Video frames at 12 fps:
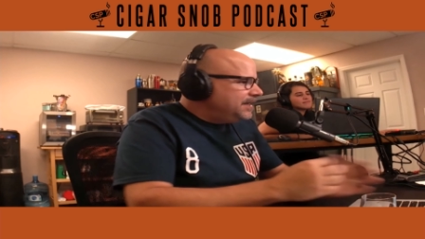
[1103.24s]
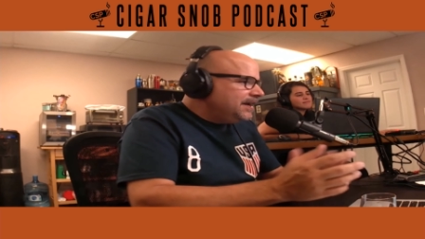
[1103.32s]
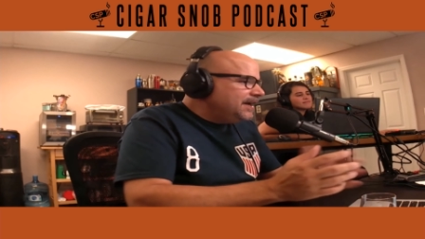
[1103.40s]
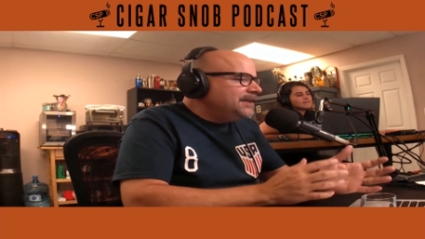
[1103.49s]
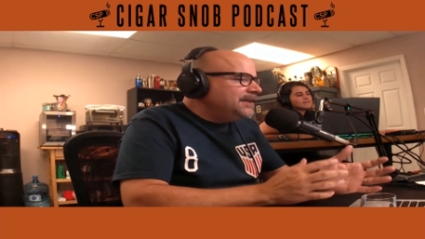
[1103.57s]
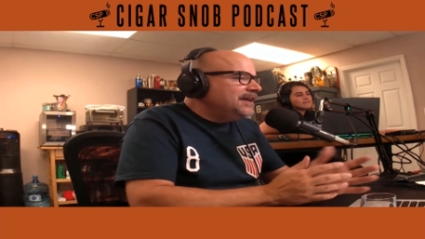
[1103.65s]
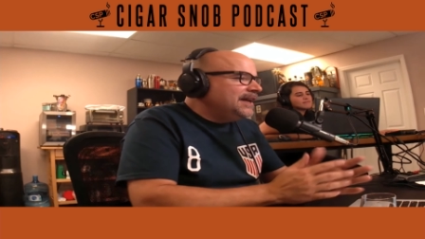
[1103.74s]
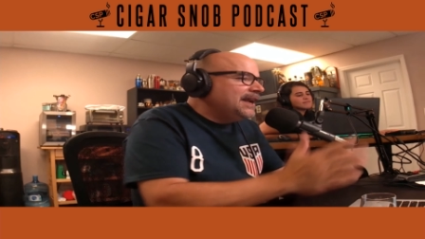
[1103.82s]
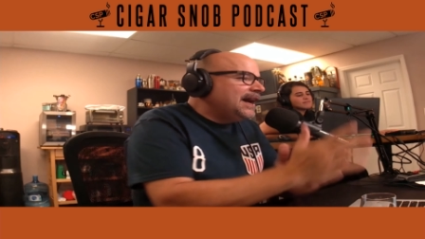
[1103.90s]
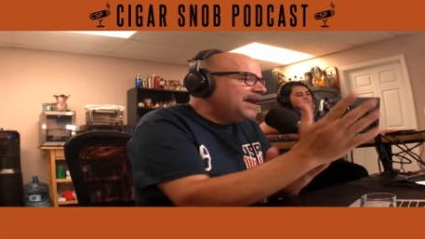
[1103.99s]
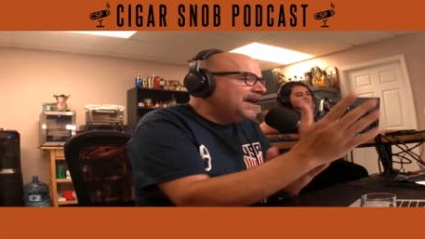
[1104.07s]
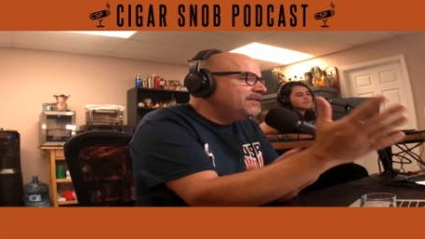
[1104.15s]
he, and and
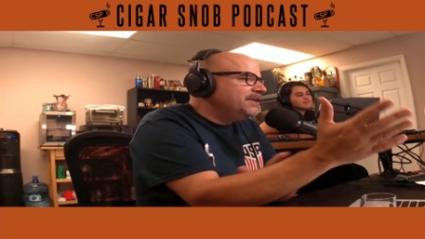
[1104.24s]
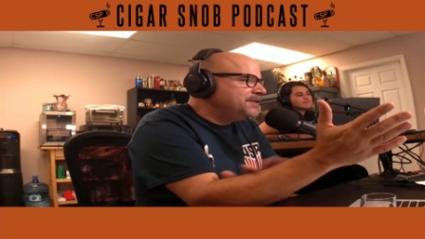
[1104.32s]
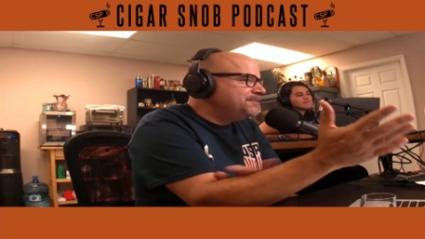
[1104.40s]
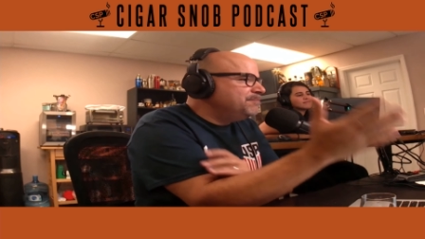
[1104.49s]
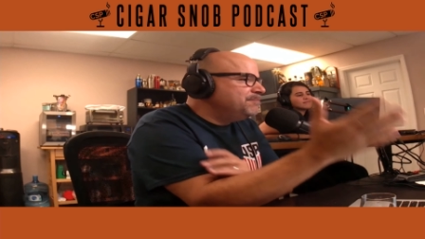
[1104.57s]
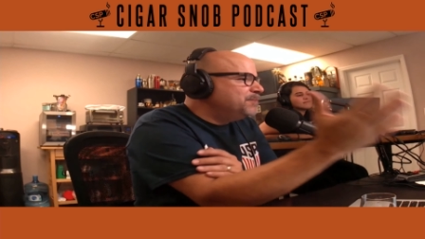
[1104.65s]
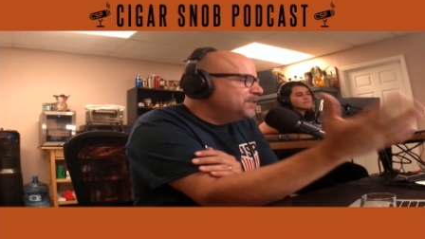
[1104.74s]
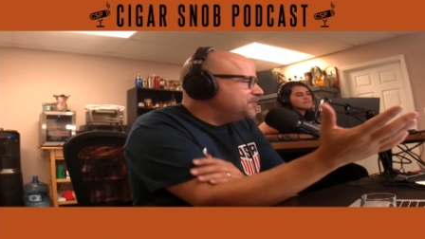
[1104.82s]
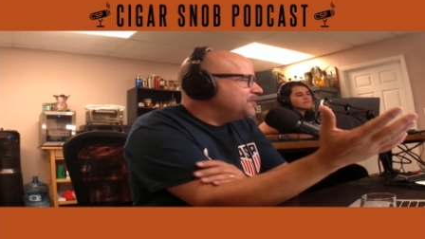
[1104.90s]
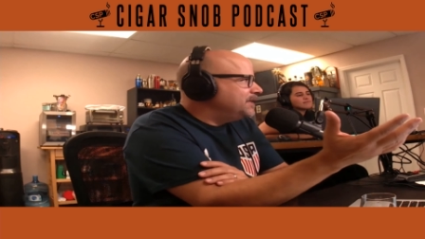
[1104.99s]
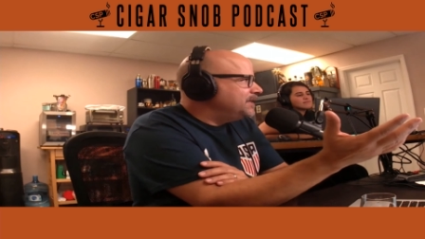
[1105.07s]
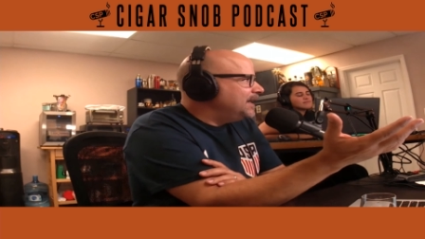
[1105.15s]
Ivan has been
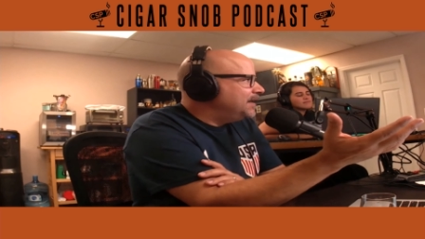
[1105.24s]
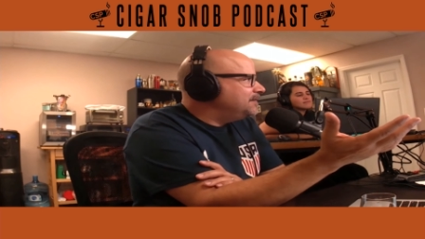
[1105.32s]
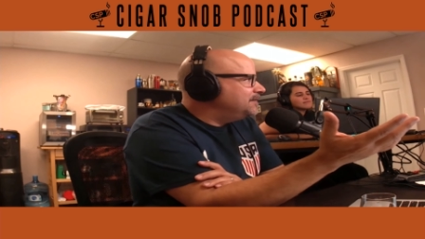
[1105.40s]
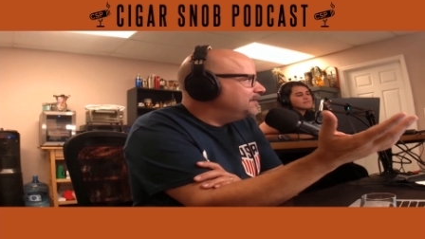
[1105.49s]
butchering that